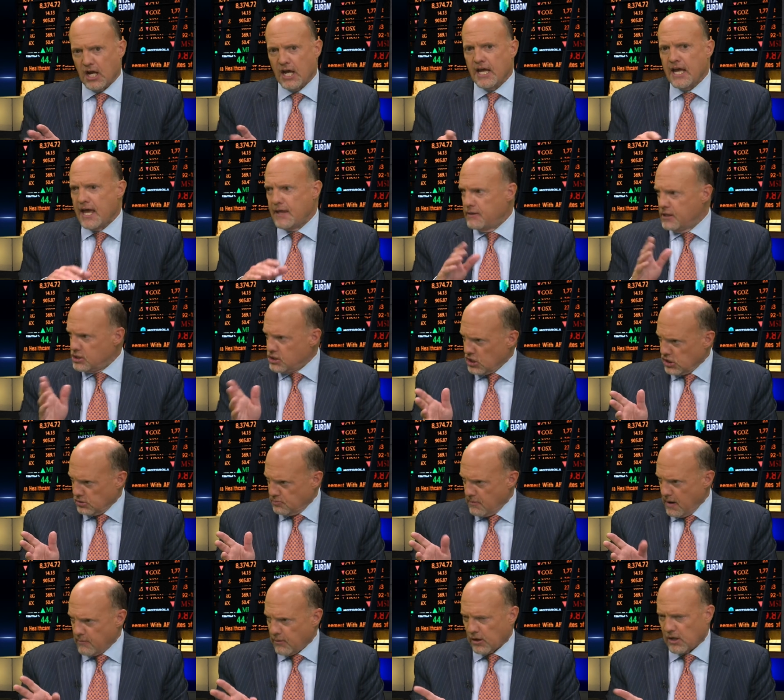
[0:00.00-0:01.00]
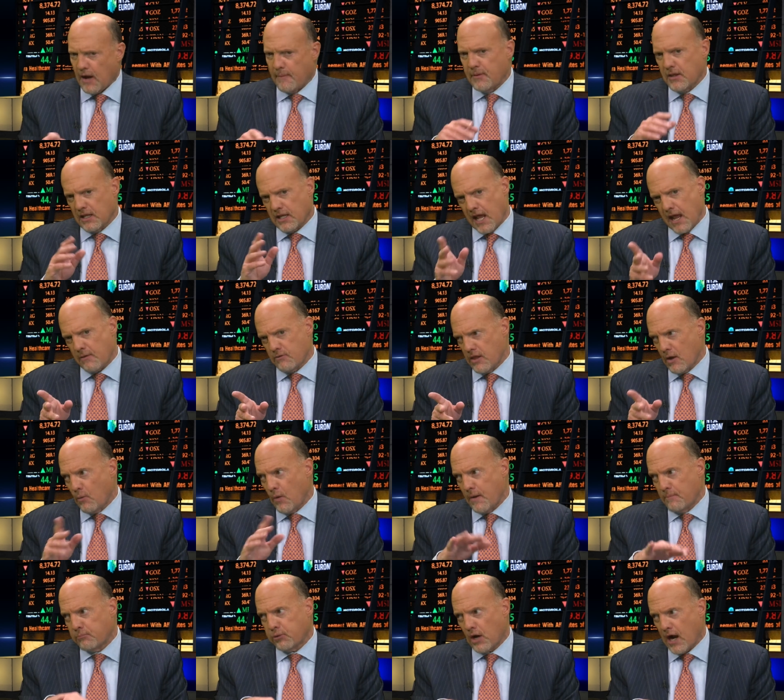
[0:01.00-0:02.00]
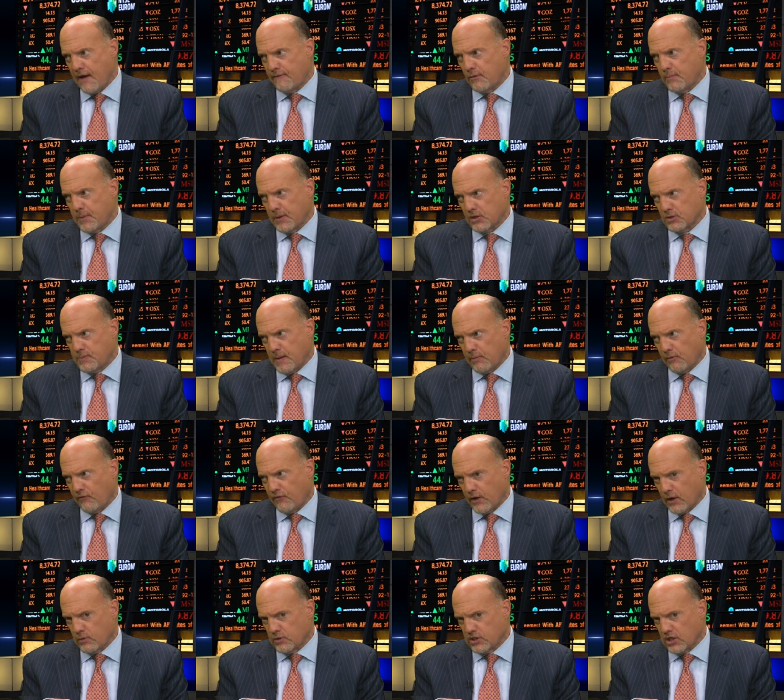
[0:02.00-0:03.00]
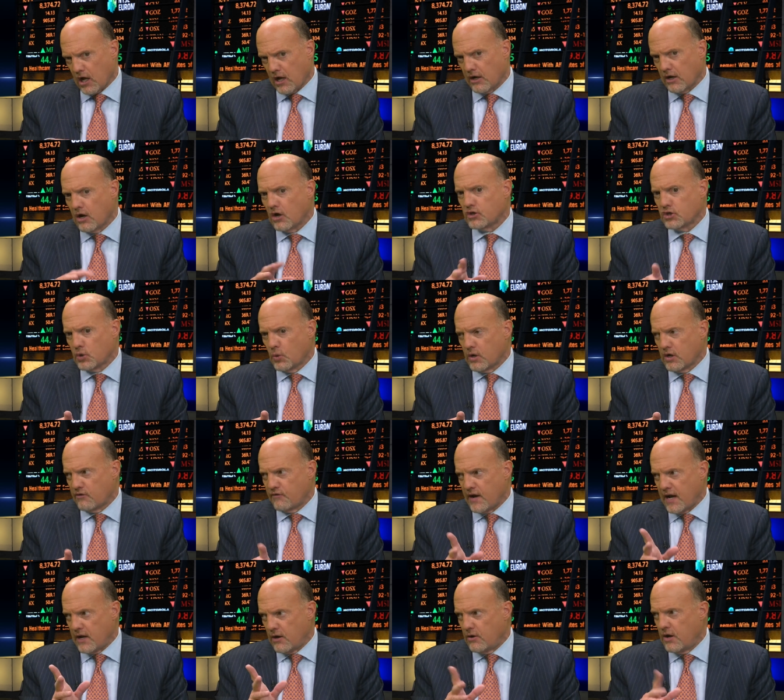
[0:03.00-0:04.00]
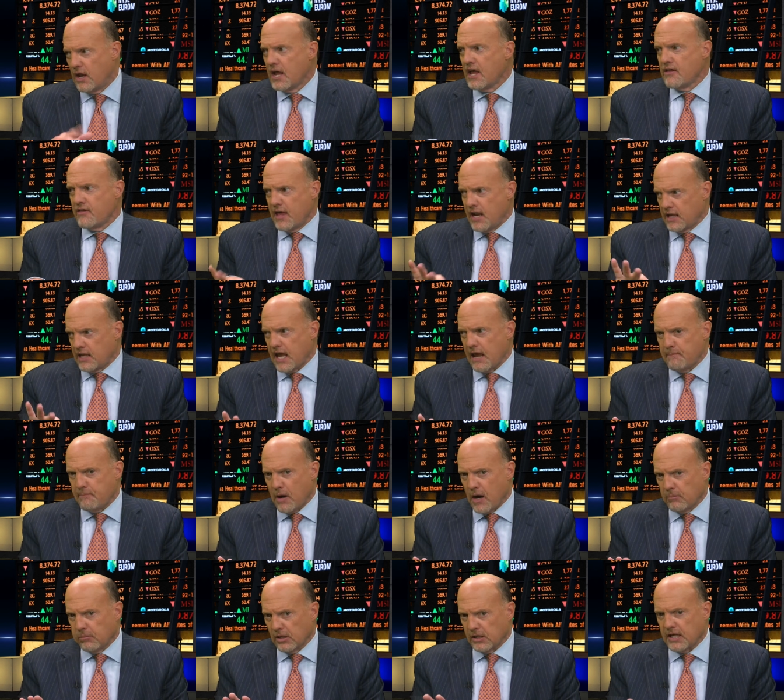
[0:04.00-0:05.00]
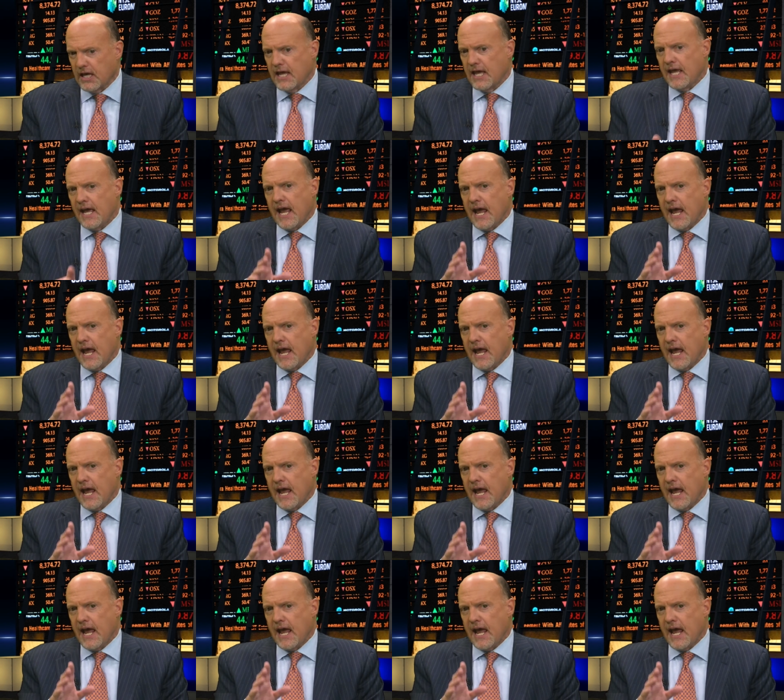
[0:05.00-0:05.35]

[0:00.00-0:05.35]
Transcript: Mm-hmm. And this is, remember, a company that came that went private because people felt it was uh, too undervalued. Then it came public.